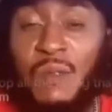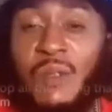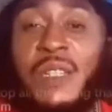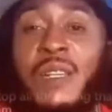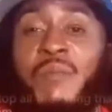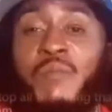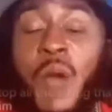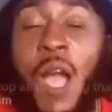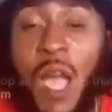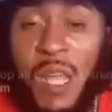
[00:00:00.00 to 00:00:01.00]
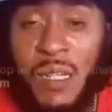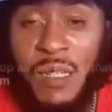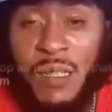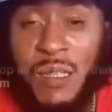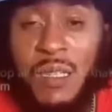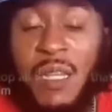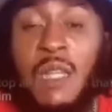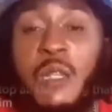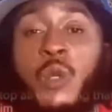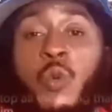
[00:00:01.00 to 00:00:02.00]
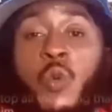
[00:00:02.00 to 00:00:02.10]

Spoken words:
when he and Paul did